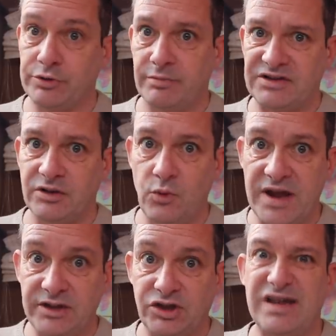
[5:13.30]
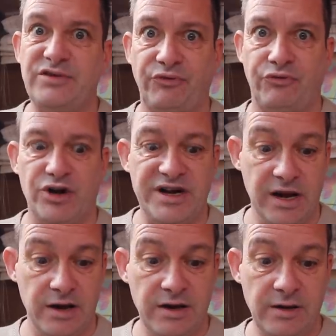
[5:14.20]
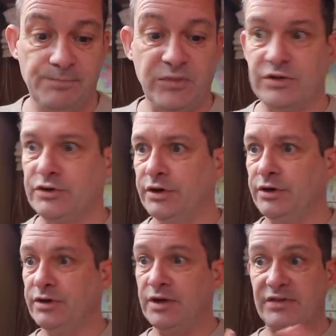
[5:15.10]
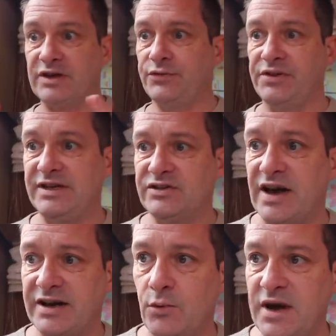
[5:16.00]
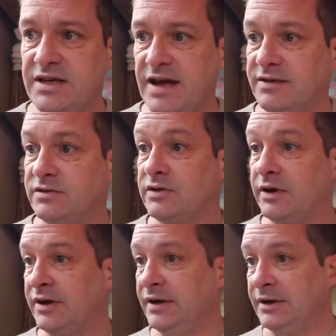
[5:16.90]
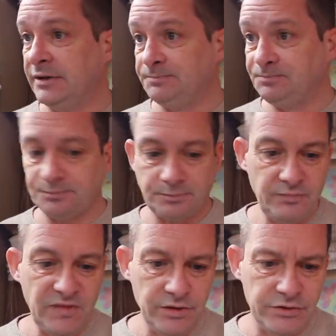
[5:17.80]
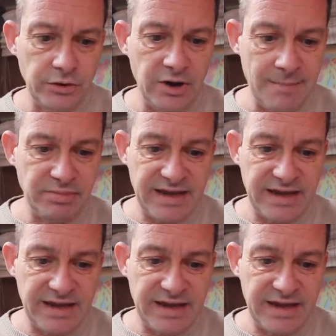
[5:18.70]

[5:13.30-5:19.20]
doesn't matter which, is free. So, and that's for the entire weekend. So I'm